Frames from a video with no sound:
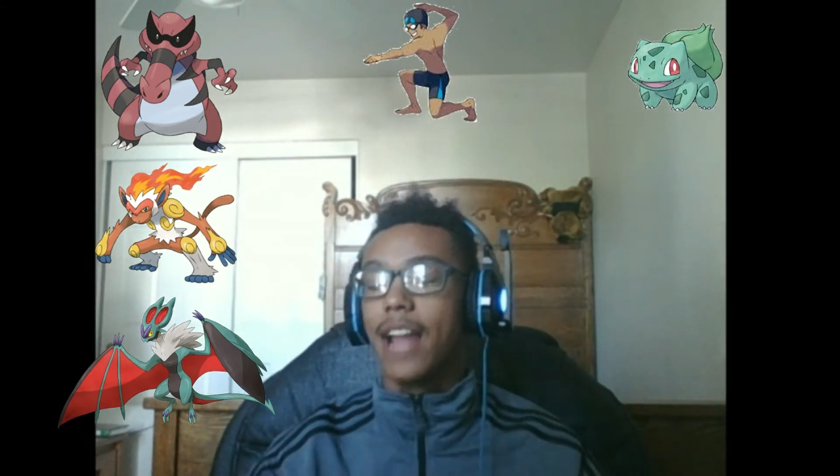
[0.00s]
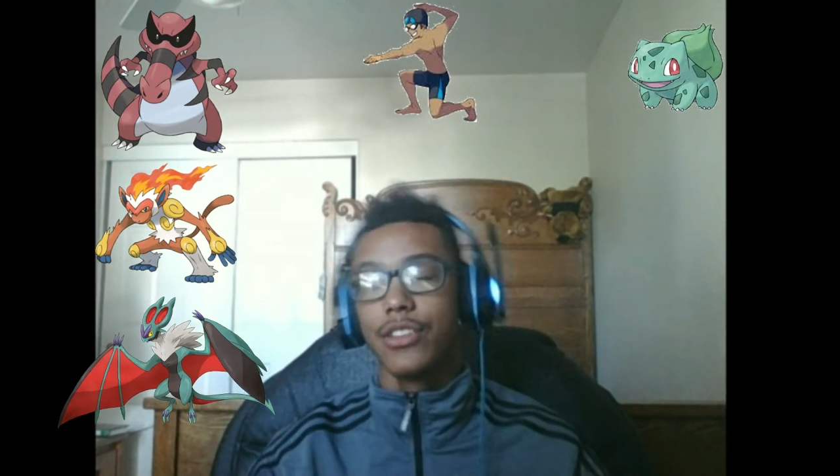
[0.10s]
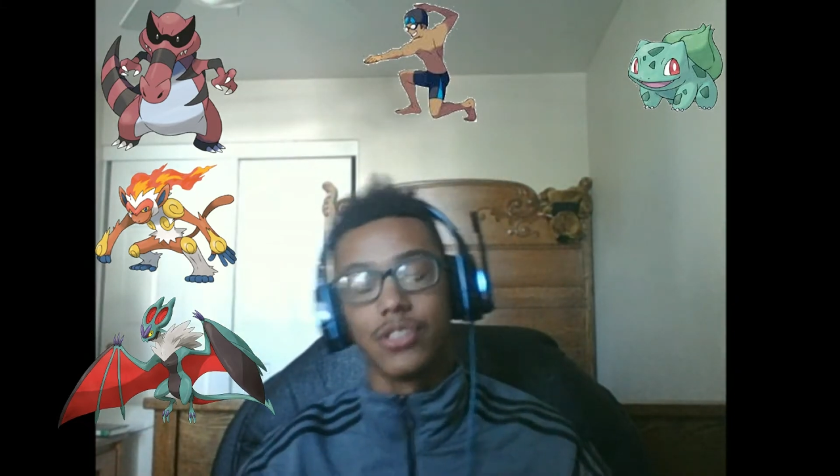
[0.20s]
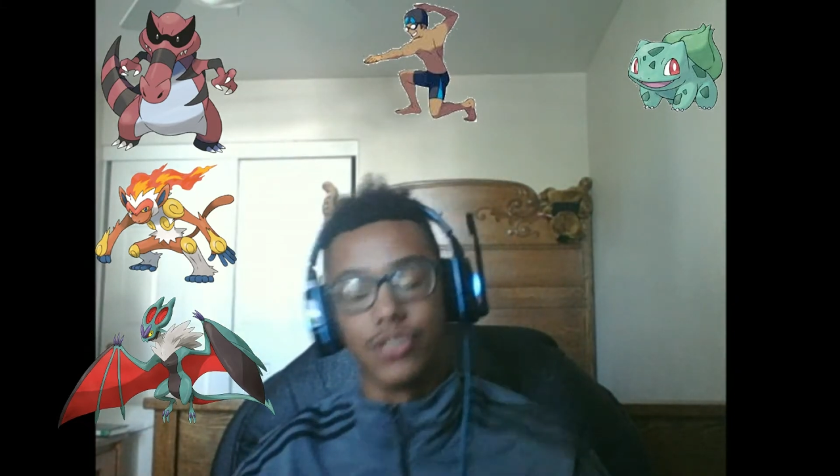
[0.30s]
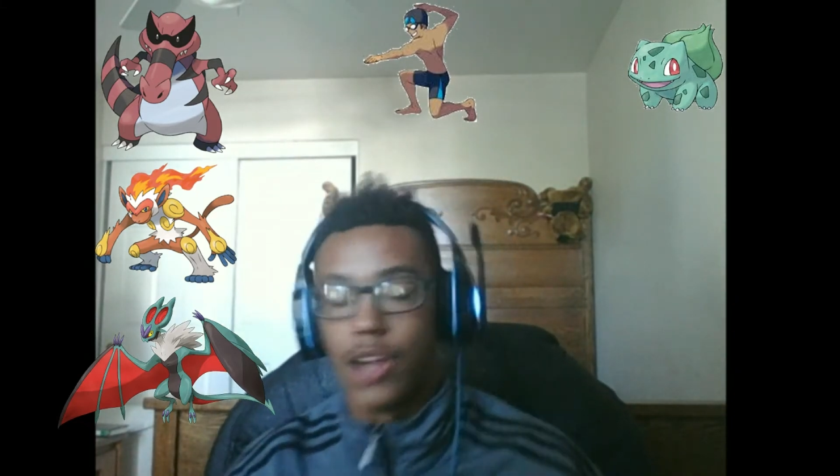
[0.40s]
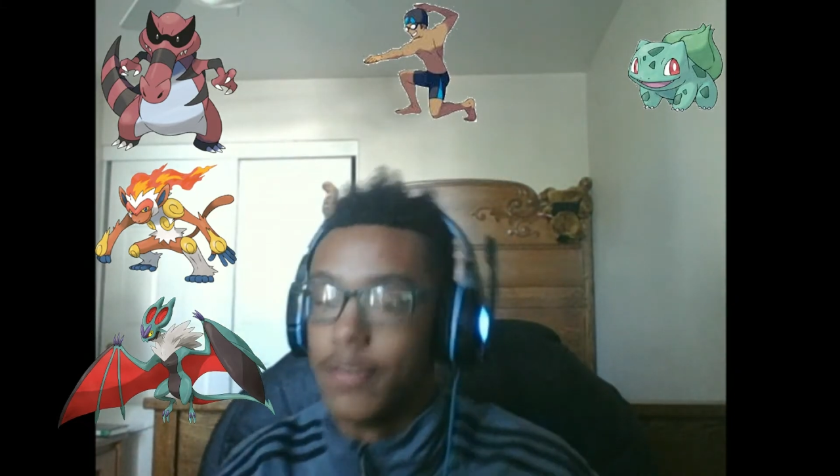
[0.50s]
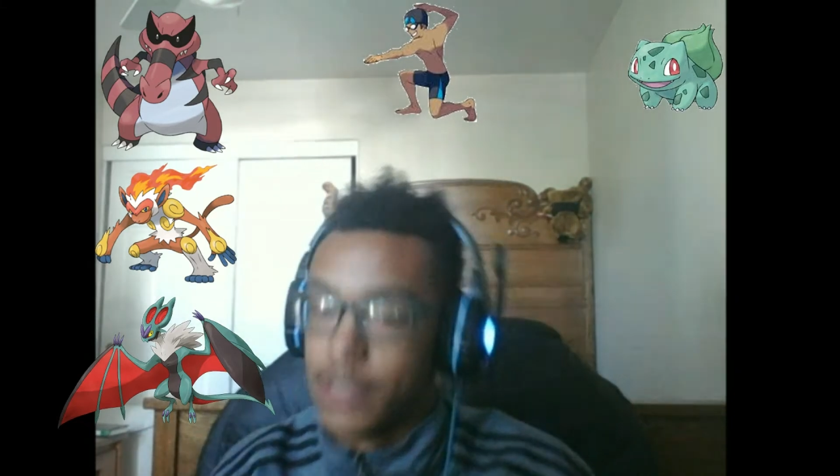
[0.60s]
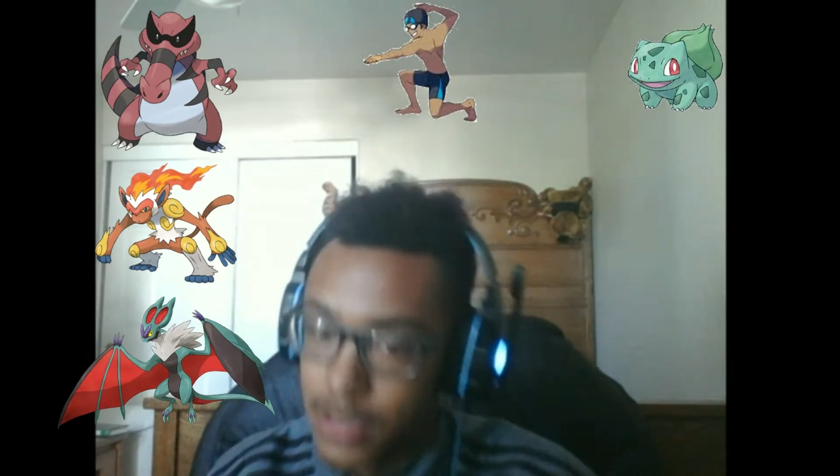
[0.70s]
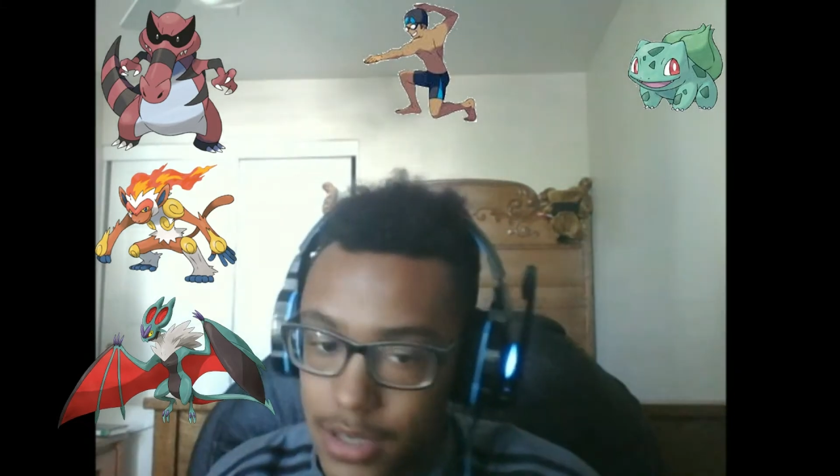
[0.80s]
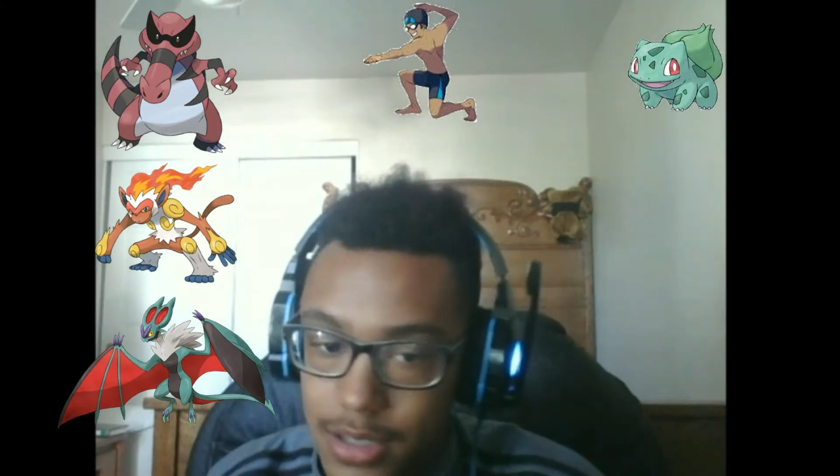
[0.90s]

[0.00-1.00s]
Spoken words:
There's obviously like